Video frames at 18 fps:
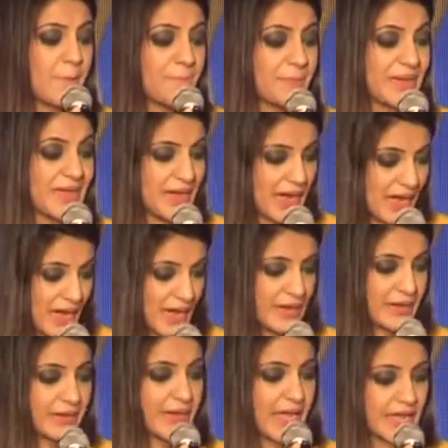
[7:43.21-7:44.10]

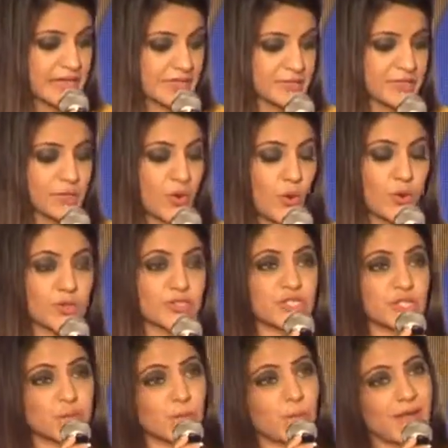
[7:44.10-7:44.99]
Bihar, and it
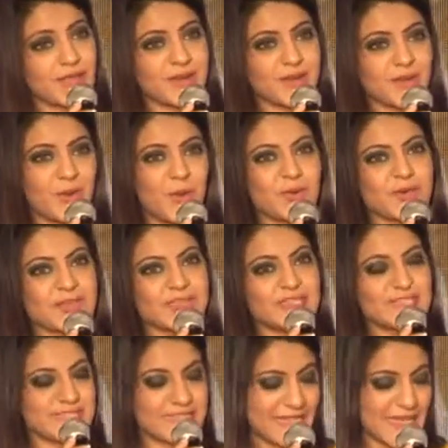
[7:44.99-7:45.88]
goes to one and
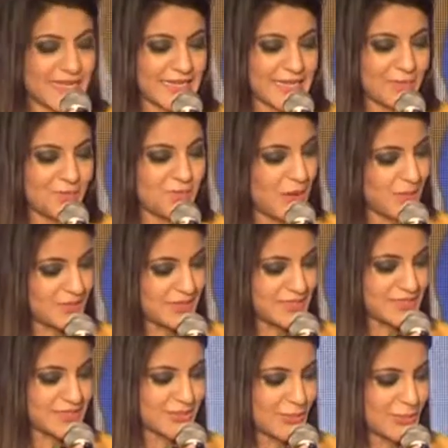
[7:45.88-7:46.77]
only Delhi
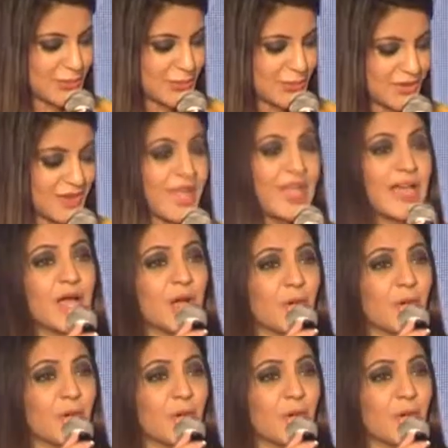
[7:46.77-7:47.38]
Public School.